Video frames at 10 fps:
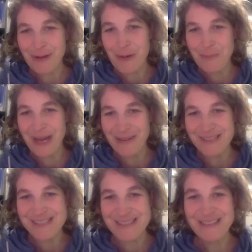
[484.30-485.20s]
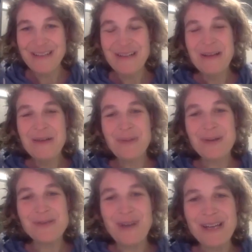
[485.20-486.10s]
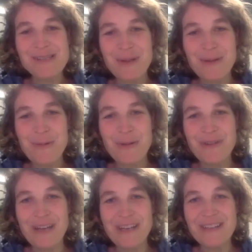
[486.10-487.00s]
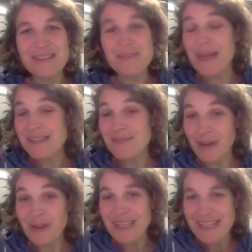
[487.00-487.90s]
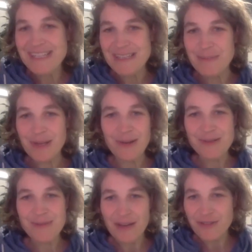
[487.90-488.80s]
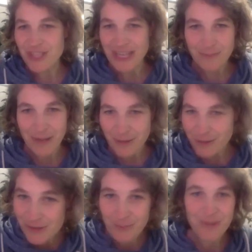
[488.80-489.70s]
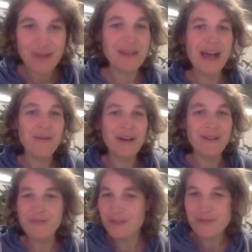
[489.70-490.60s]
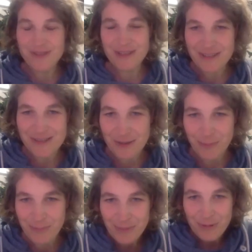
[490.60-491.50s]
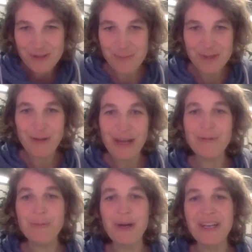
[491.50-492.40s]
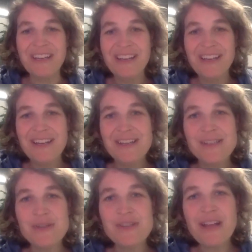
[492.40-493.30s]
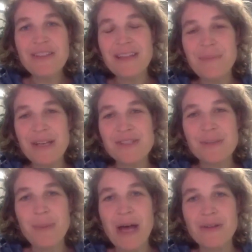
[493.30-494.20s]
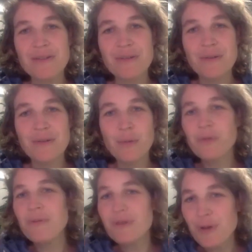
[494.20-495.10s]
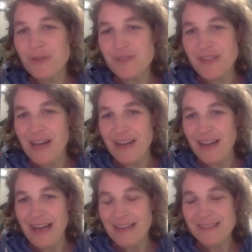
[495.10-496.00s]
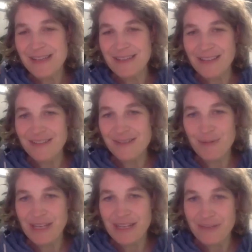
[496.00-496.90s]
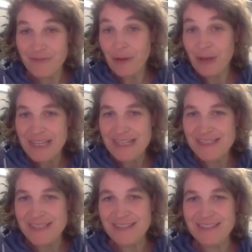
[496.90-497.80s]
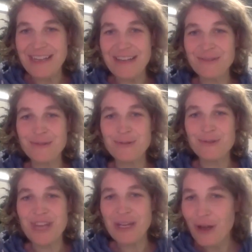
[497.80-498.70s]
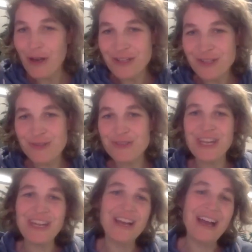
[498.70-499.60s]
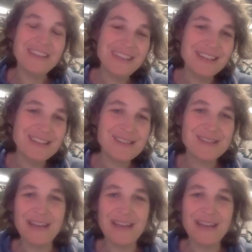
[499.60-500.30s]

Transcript: comparison because for us with the core funding, this makes it very easy because we have shared microscopy, our fish facility is open in principle to everyone. So it's not that much about who the resources ha has and then it's really very easy there to, to share knowledge to share ideas